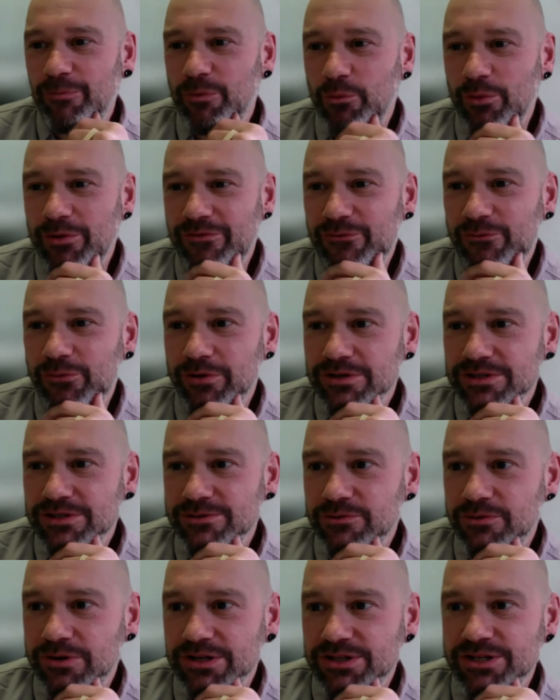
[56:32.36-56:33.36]
We've got
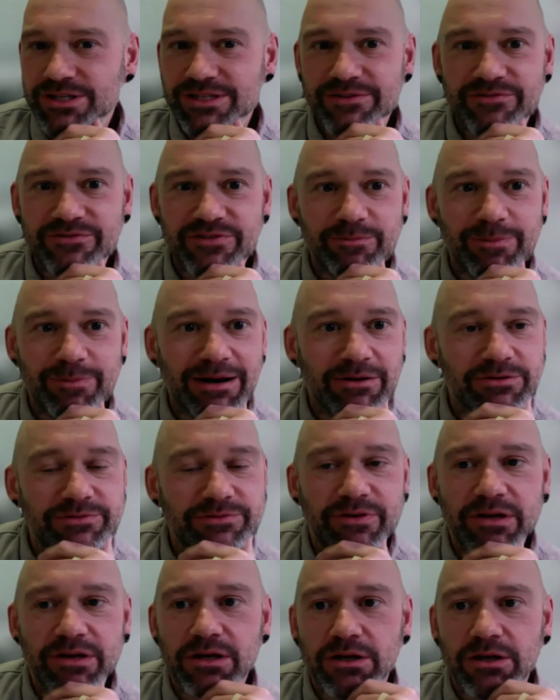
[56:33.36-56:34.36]
some questions in for the panel, so
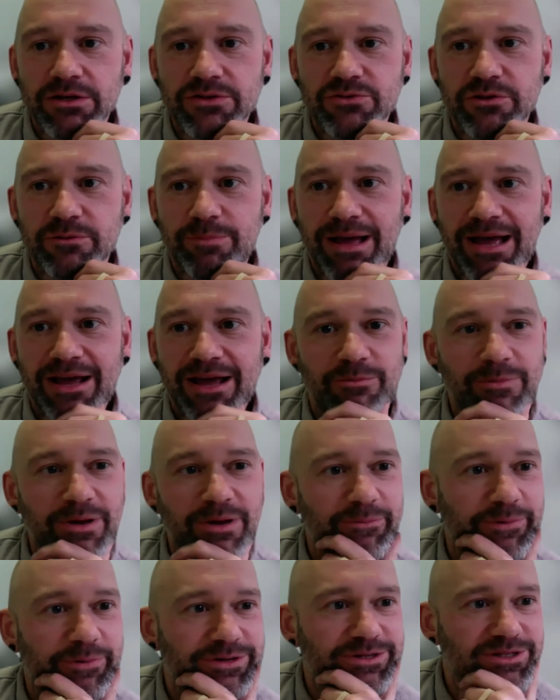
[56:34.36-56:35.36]
if I could ask all the panel
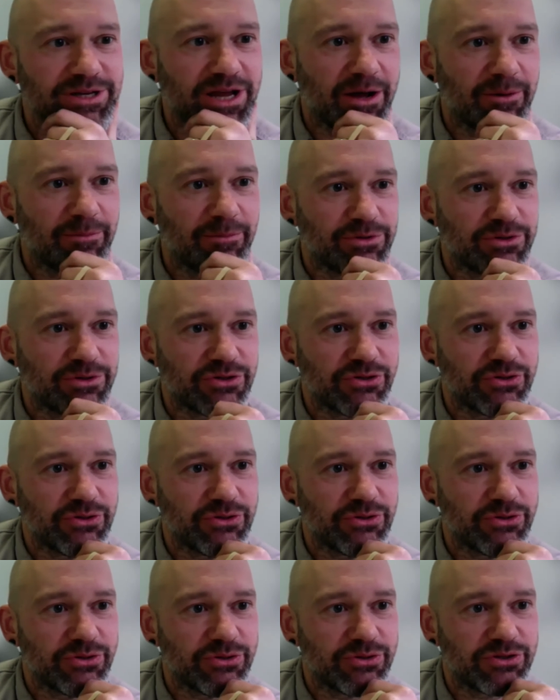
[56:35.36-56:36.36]
members
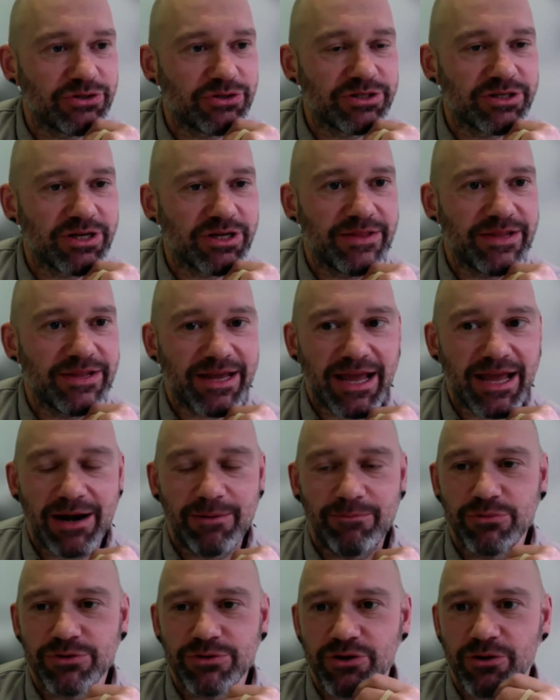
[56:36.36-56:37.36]
to turn their
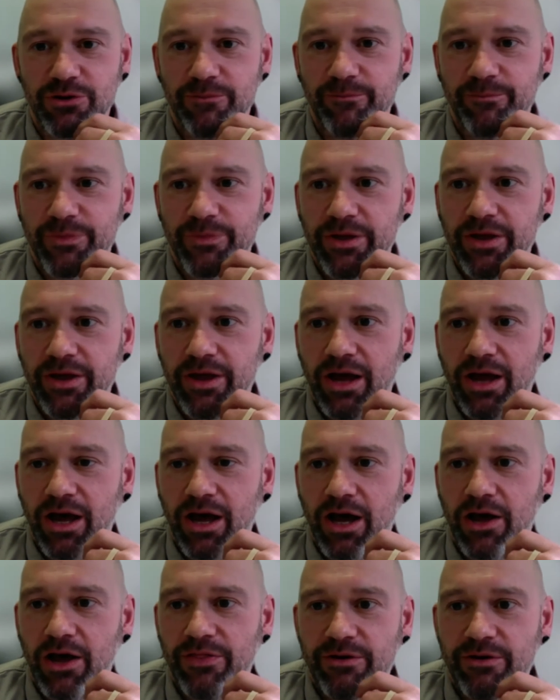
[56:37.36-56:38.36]
cameras on.
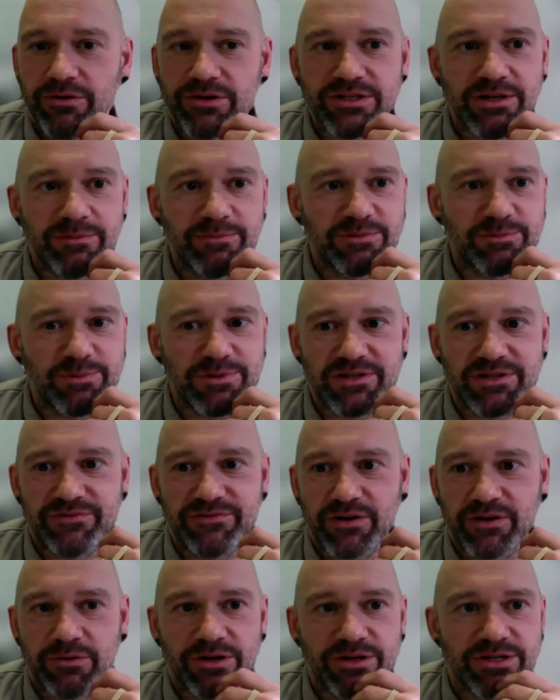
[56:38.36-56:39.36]
There are some
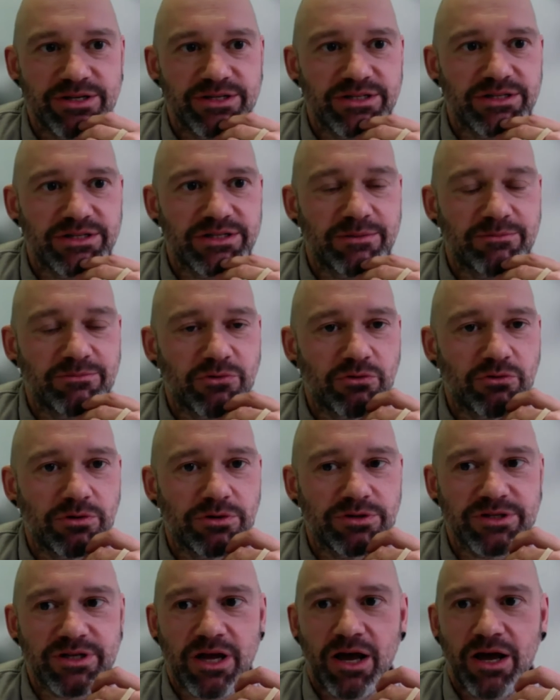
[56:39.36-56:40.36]
specific questions and some
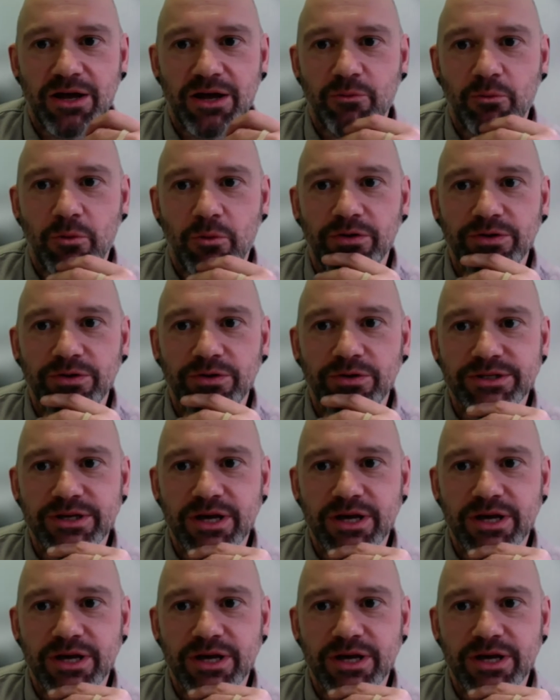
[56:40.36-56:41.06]
cross-cutting ones,